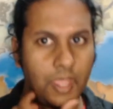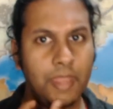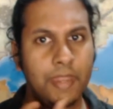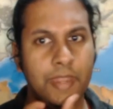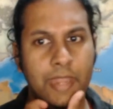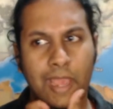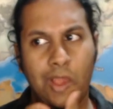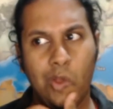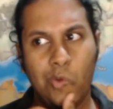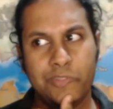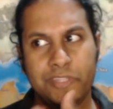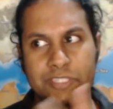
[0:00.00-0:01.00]
Now,
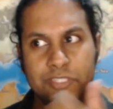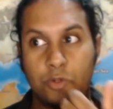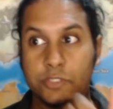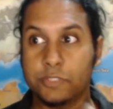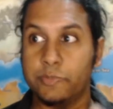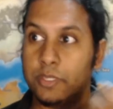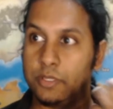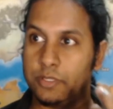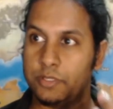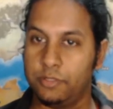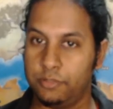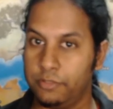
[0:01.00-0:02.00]
this also
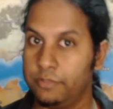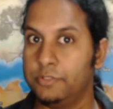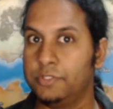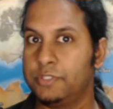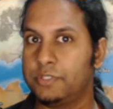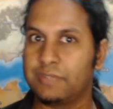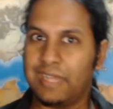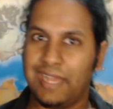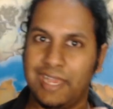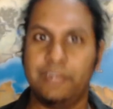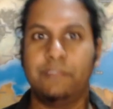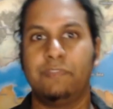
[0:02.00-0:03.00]
includes
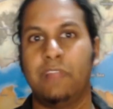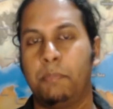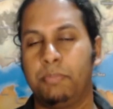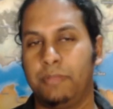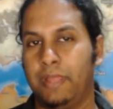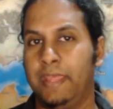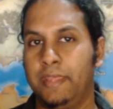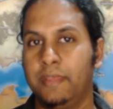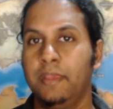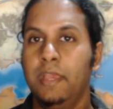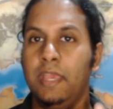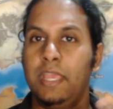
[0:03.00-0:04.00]
kind of like playing
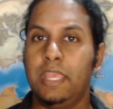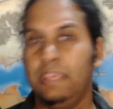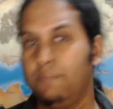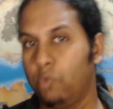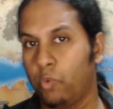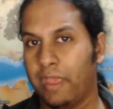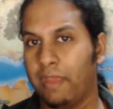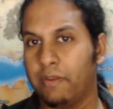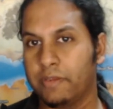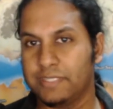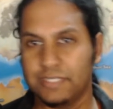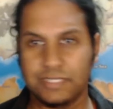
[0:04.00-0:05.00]
evil
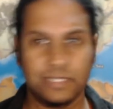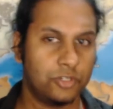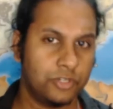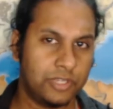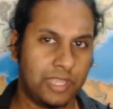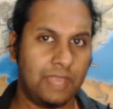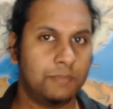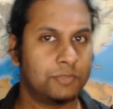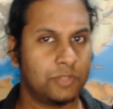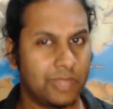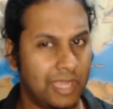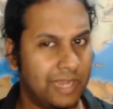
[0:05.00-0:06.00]
characters in a good game, so I'll
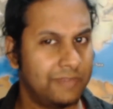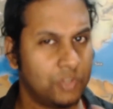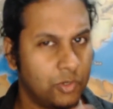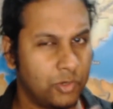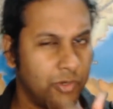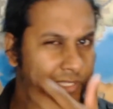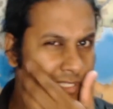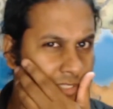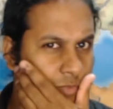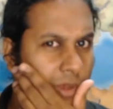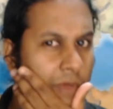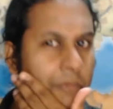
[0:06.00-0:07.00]
kind of talk on this as
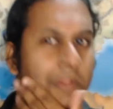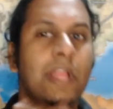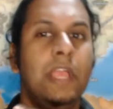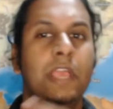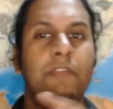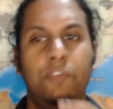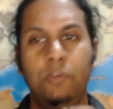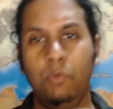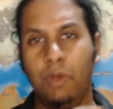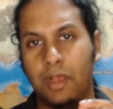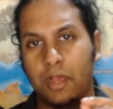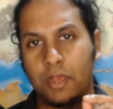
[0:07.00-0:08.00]
well. If you
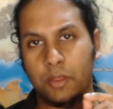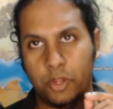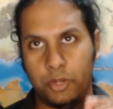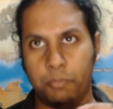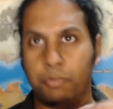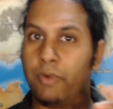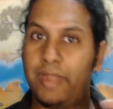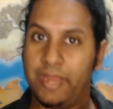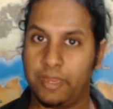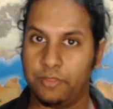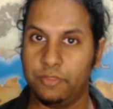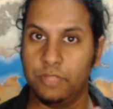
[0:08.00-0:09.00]
are going to break
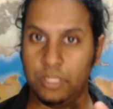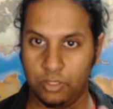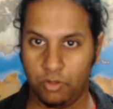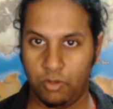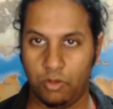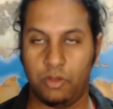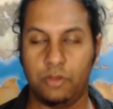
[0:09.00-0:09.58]
the law,